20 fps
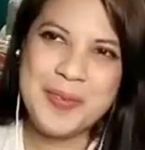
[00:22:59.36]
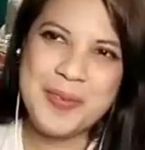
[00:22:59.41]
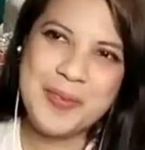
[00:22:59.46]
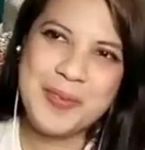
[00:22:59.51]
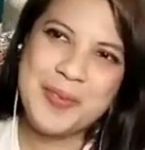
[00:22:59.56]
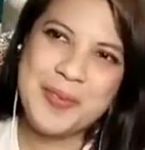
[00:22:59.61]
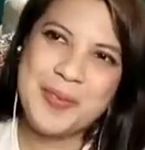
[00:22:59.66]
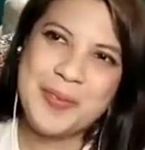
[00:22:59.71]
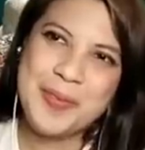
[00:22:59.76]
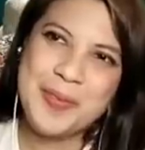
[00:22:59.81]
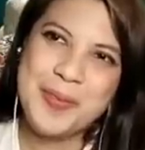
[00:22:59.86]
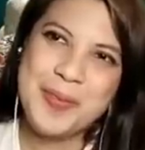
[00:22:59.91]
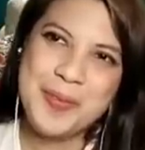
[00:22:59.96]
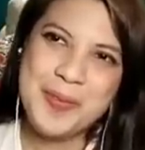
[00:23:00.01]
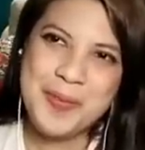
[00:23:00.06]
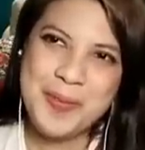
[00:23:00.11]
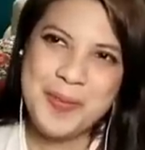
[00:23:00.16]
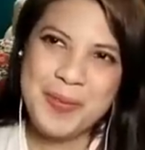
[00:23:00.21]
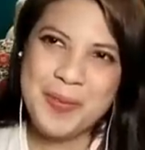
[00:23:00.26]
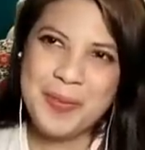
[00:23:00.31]

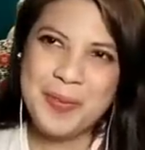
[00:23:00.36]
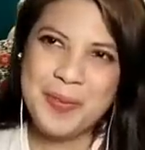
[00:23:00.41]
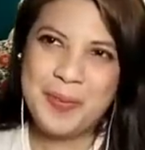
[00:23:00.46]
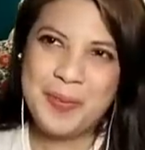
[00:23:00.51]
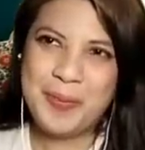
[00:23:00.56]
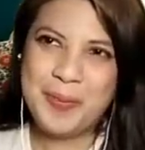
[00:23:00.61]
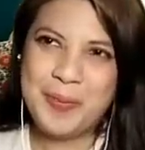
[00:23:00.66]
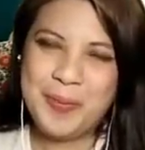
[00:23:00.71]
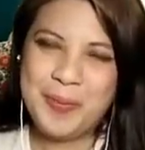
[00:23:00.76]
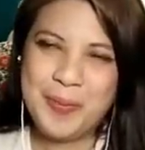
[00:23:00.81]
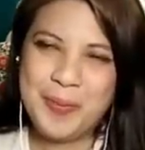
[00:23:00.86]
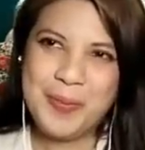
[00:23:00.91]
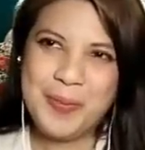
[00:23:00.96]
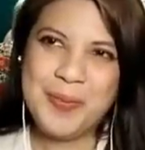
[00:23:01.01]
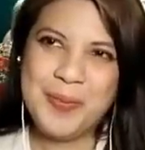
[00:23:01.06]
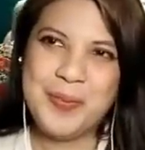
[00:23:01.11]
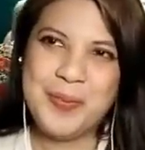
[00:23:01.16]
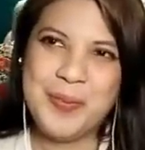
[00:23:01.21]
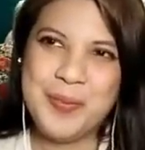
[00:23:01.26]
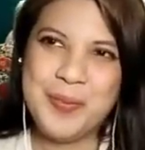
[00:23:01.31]

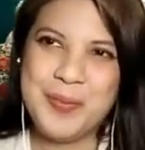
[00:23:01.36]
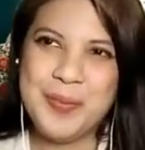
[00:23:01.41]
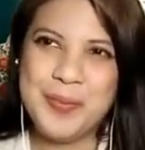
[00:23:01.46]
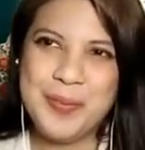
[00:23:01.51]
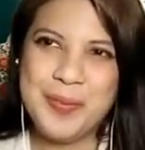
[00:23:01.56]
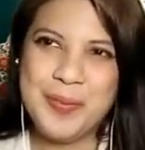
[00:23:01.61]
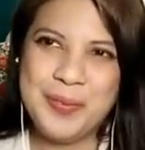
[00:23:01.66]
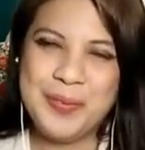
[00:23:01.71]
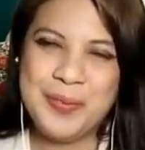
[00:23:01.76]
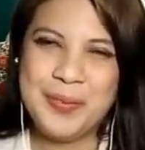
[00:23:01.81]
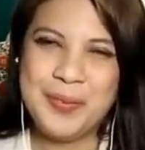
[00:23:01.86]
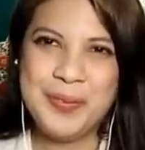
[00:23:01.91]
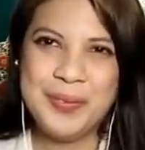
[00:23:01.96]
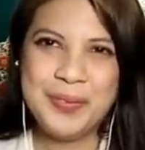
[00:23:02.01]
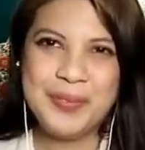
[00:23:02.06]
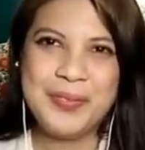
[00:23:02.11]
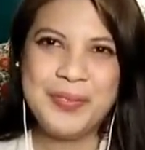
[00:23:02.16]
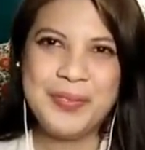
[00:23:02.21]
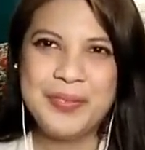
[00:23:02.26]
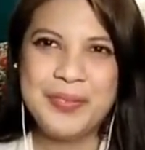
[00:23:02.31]

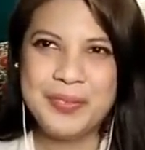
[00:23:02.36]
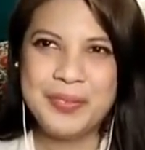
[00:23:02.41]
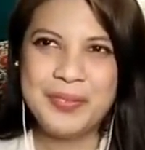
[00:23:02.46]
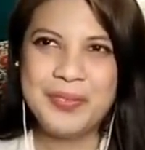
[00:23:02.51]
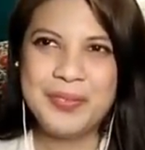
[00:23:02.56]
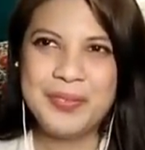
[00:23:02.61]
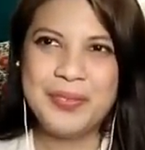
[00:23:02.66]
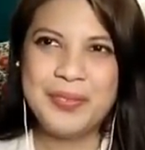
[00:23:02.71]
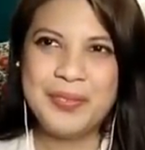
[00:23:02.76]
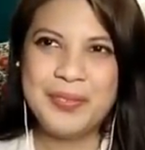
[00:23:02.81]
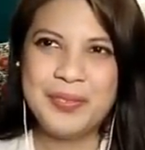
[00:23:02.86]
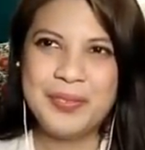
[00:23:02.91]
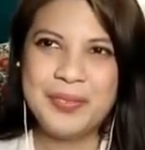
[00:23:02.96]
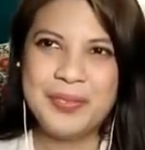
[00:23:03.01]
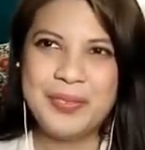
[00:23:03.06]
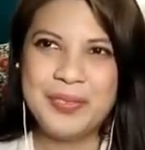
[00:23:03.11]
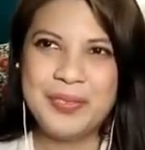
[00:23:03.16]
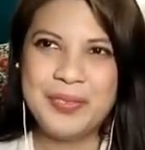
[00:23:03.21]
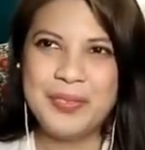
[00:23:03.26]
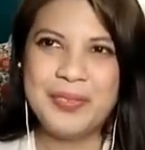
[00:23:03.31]

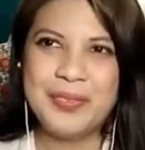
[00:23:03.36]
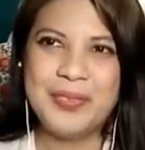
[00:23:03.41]
[no speech]